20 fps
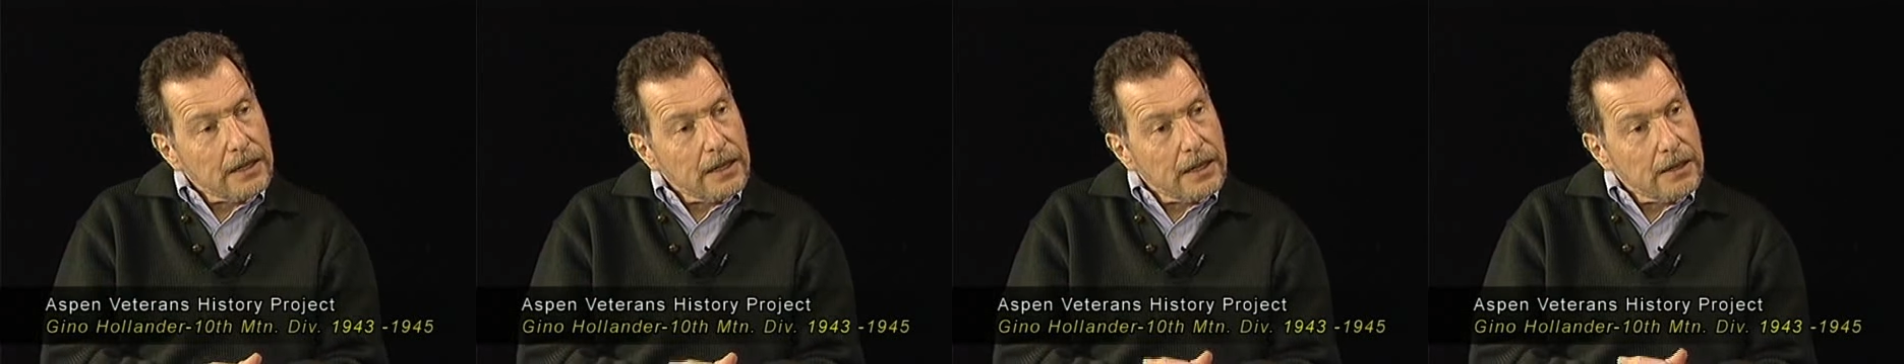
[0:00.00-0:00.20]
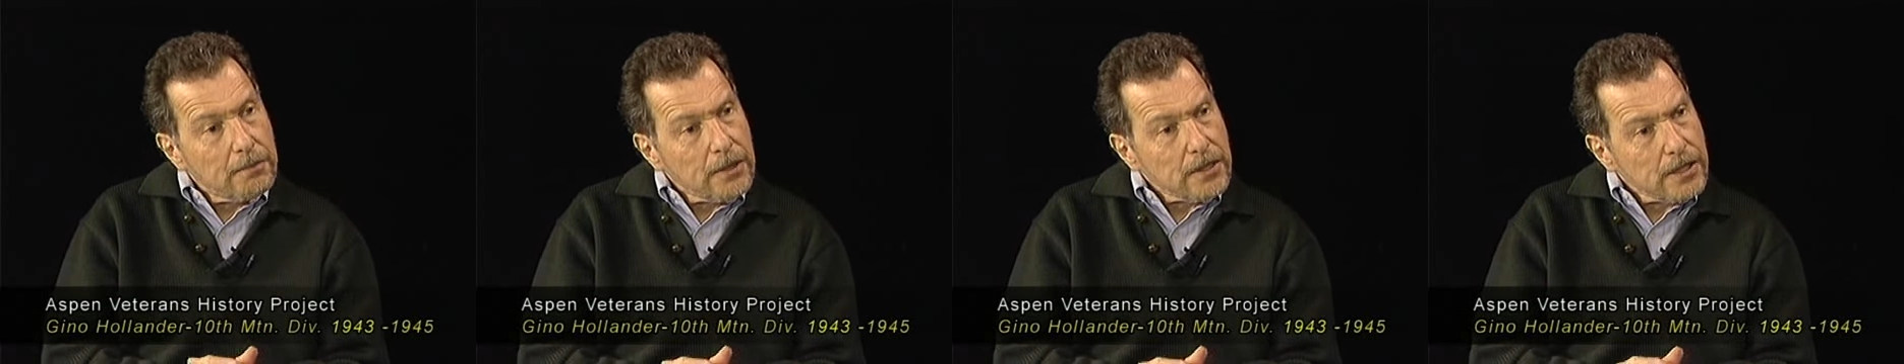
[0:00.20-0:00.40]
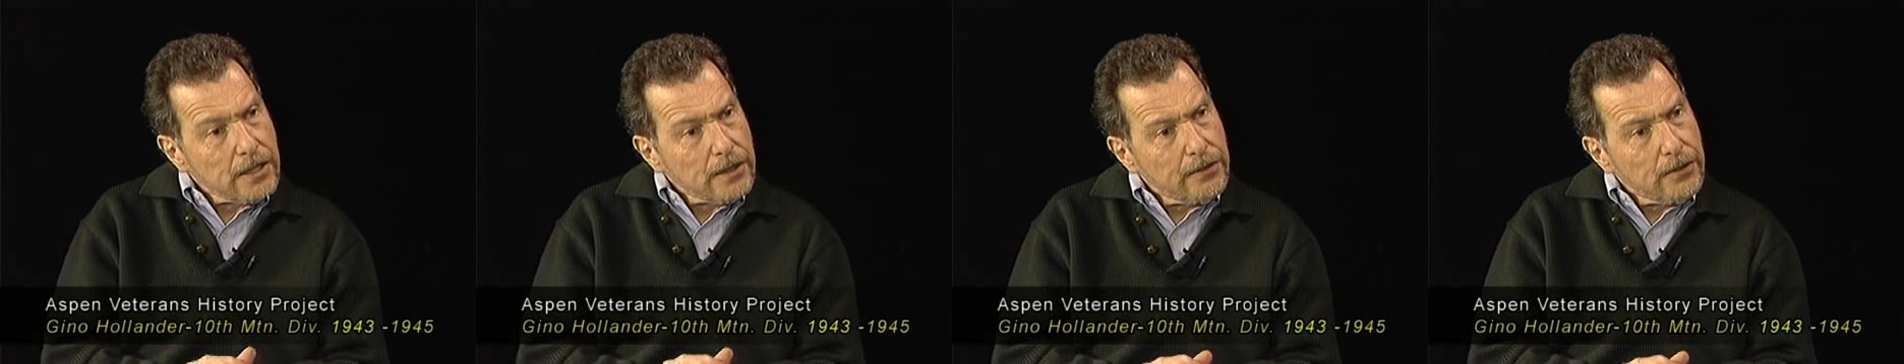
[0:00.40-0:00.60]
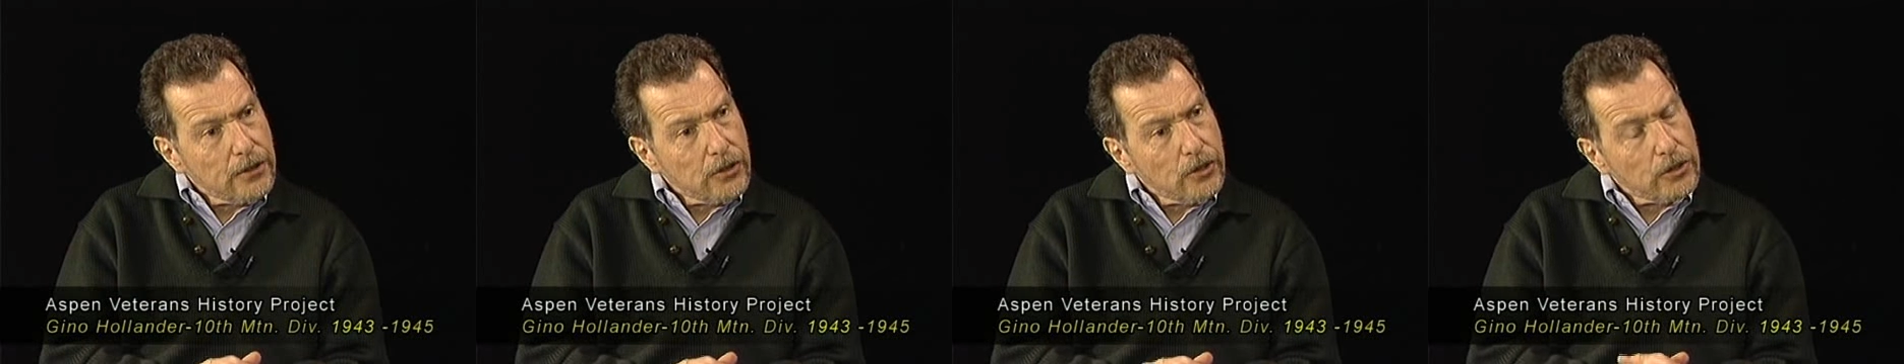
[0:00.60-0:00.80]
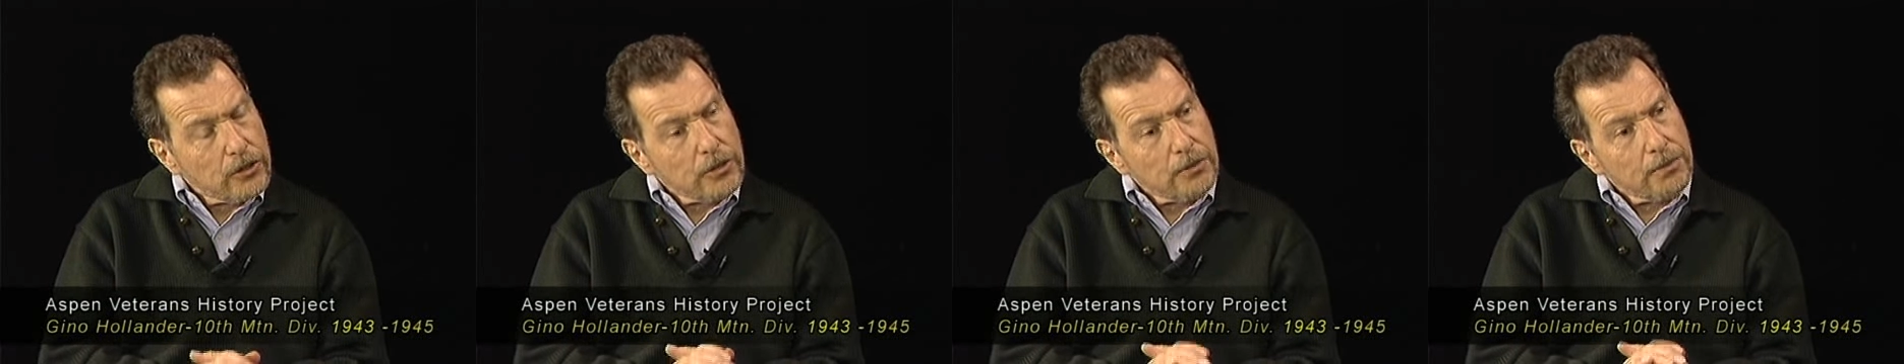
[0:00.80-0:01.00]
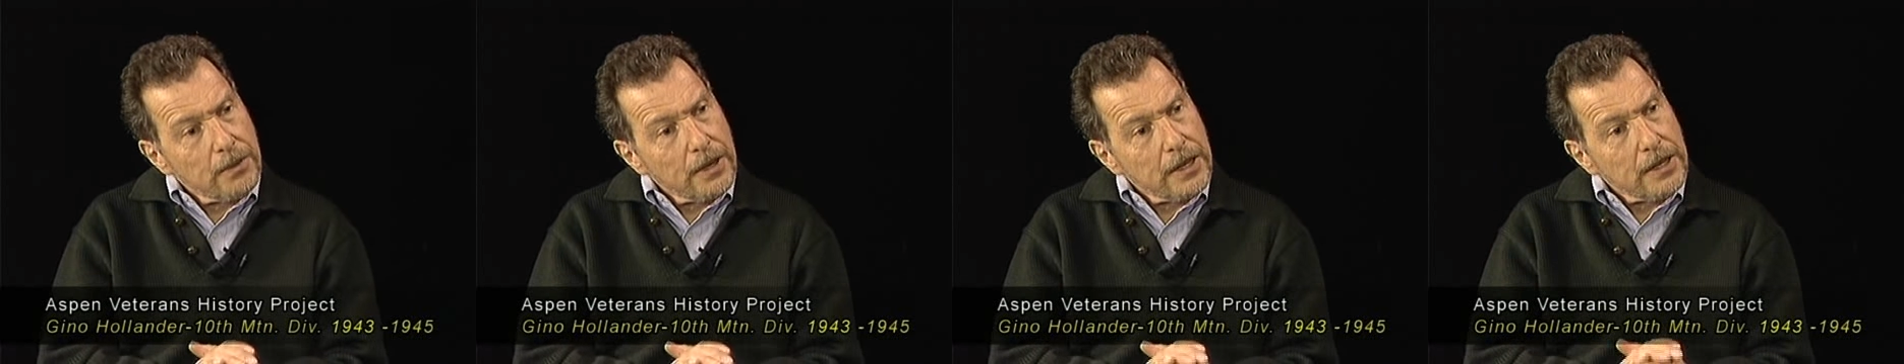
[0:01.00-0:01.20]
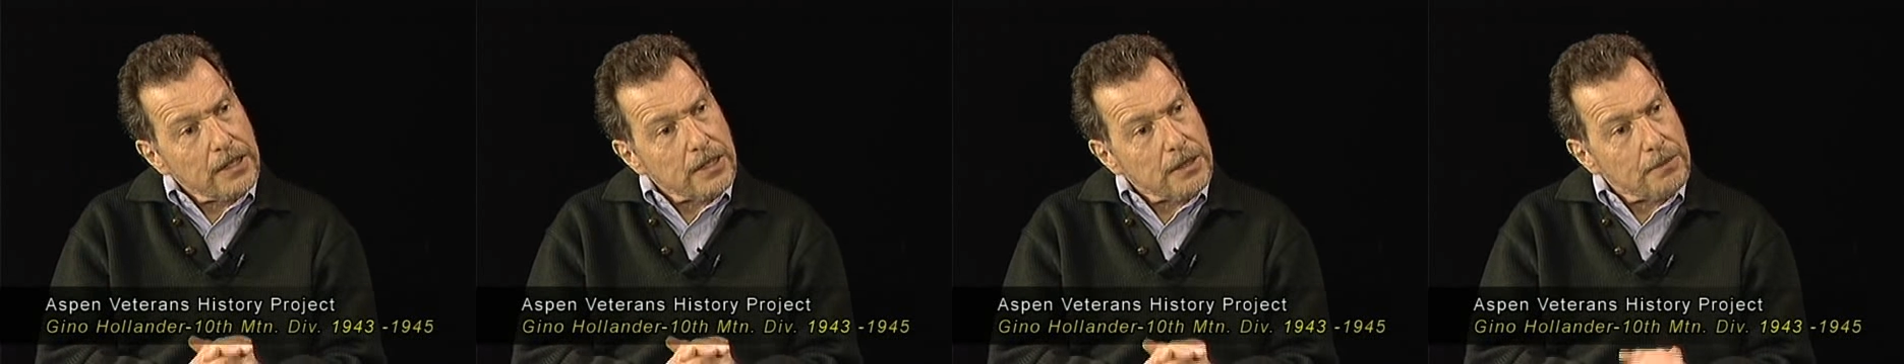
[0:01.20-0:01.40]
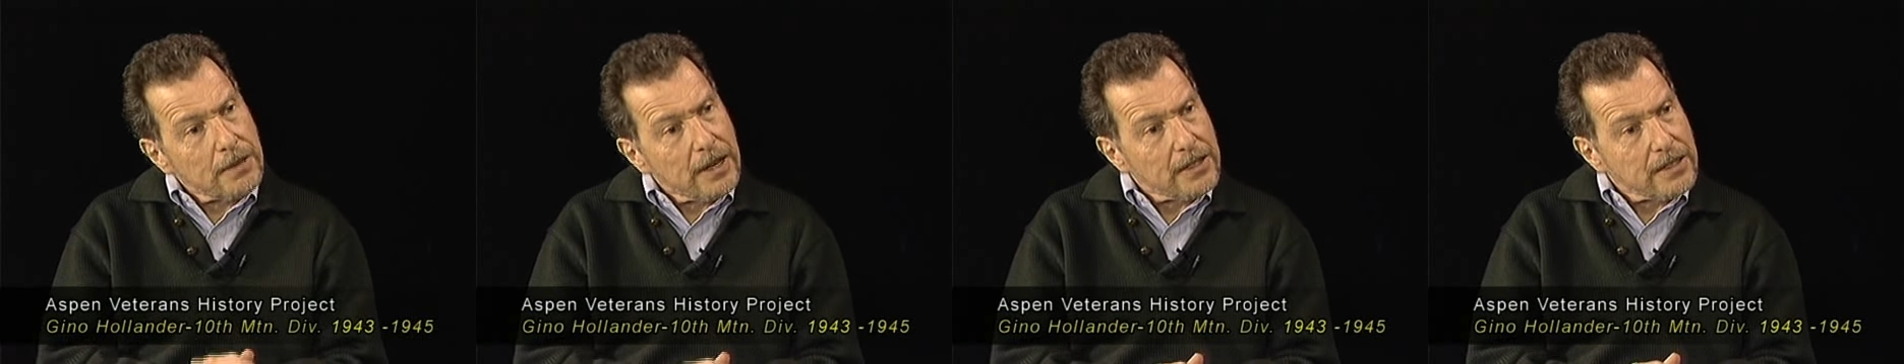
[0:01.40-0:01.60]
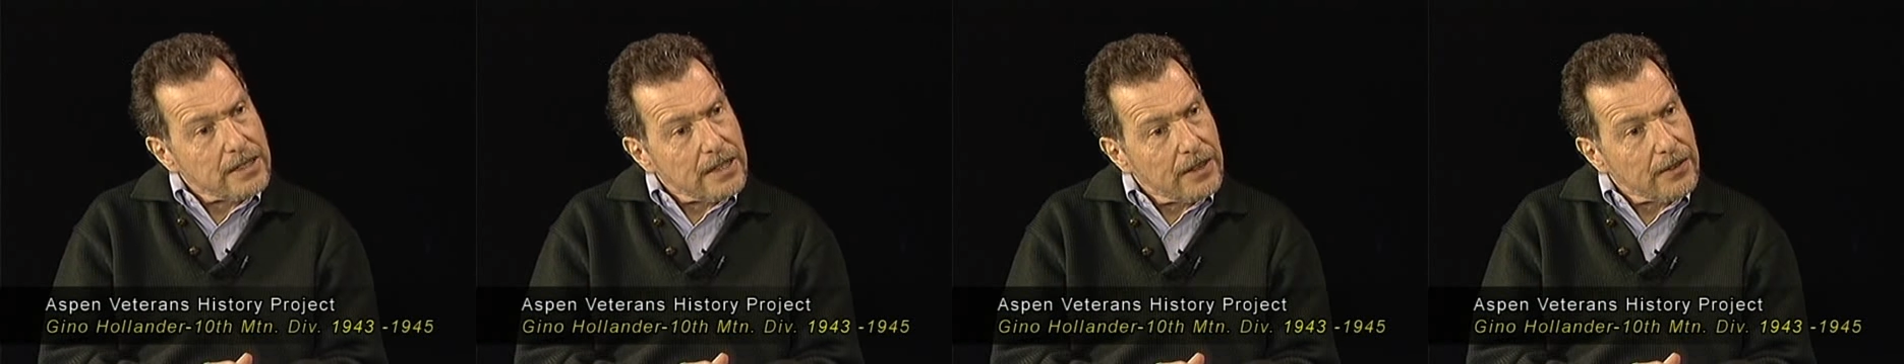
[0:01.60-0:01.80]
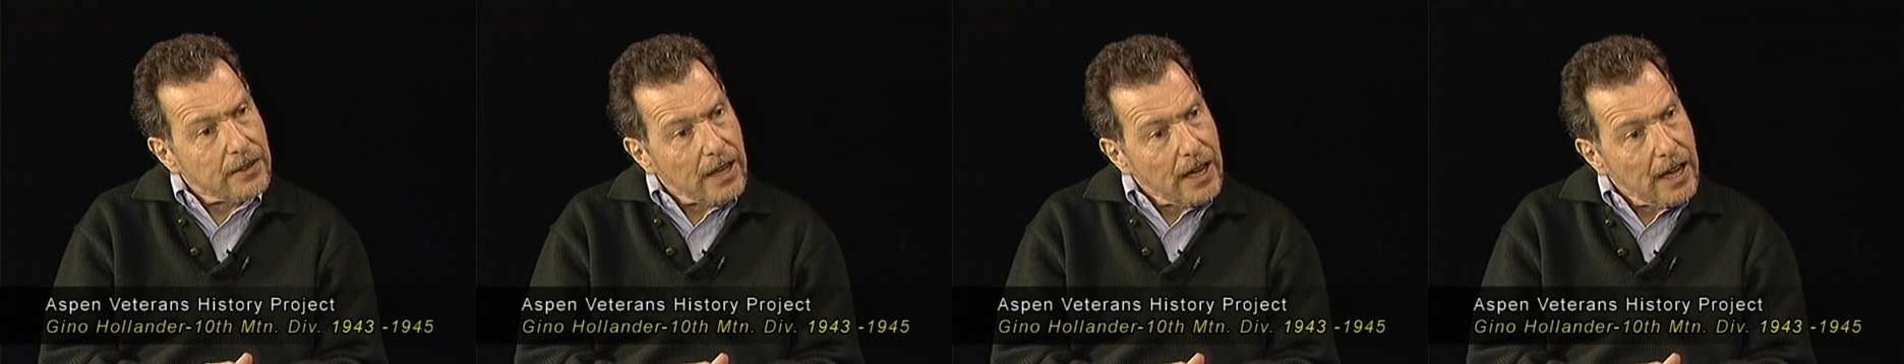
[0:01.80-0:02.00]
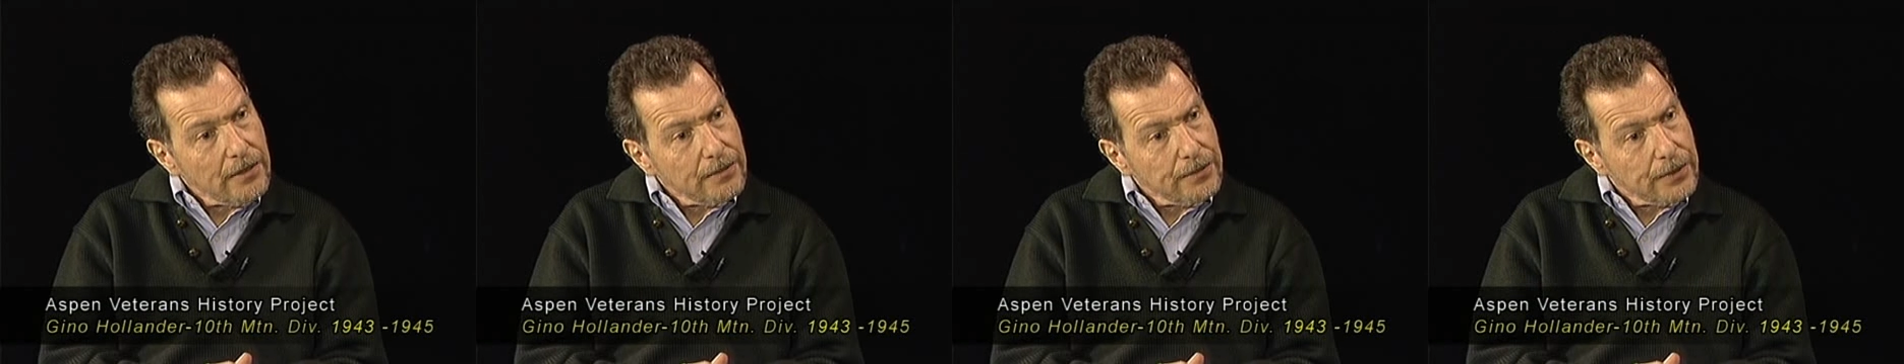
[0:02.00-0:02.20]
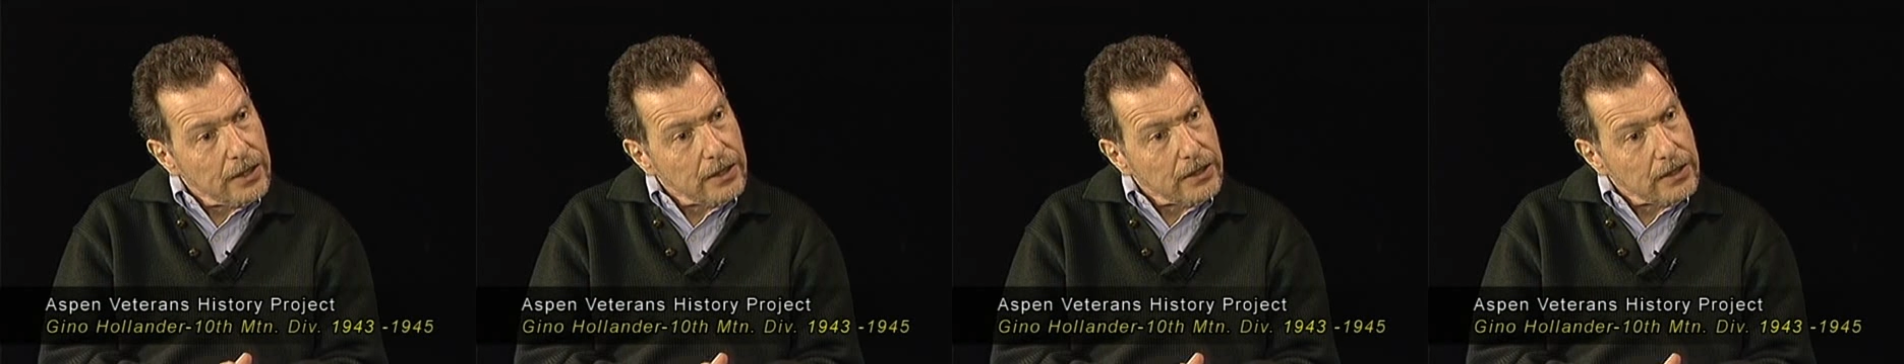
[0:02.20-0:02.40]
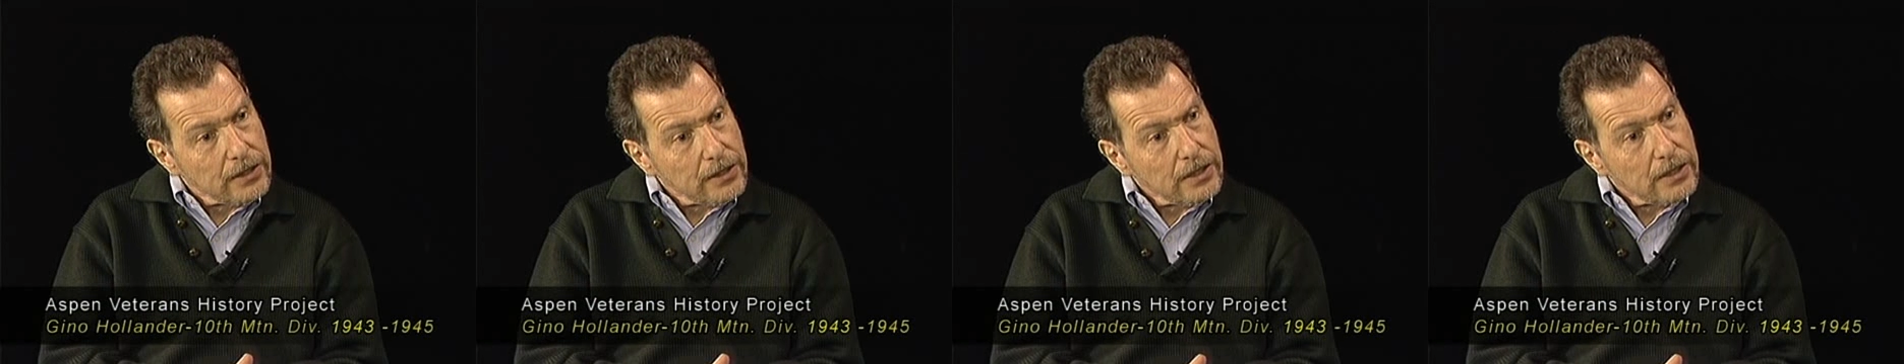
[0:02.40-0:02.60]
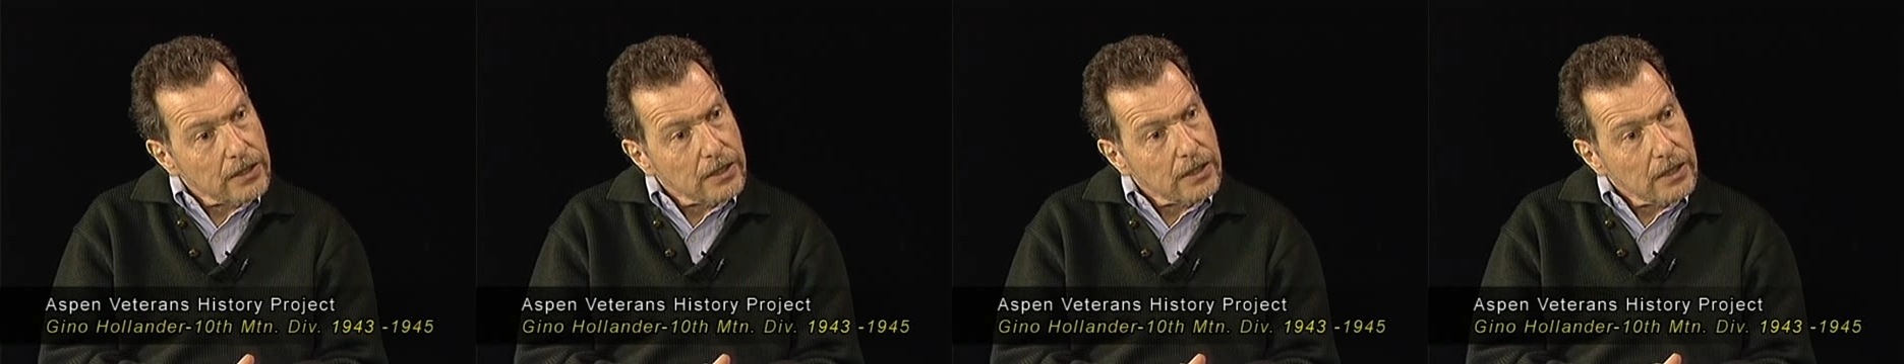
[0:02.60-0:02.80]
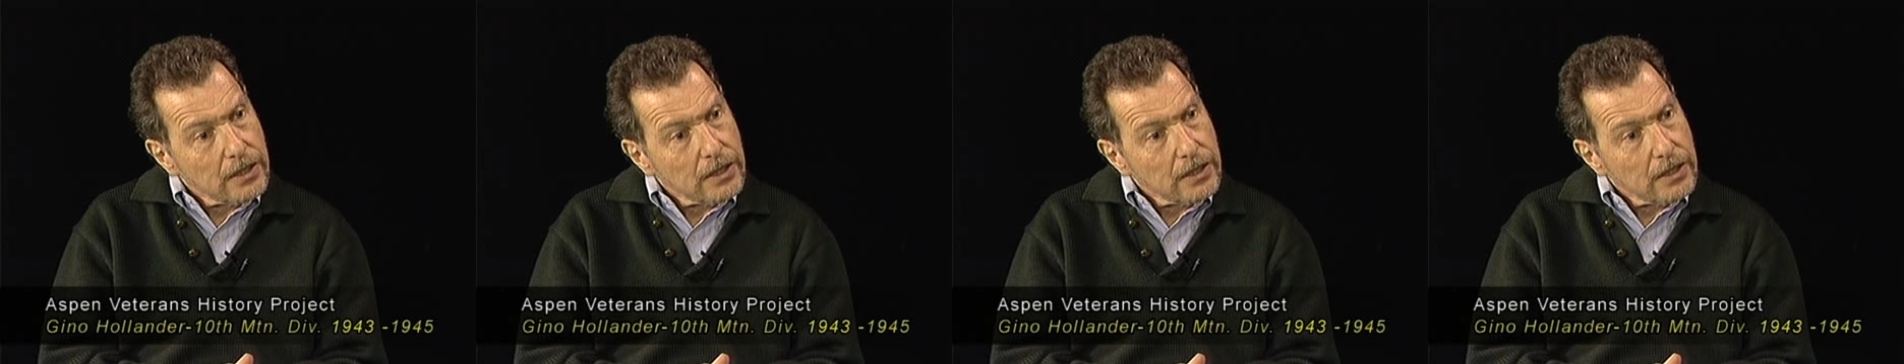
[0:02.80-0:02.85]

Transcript: it must have given you a tremendous amount of self-confidence.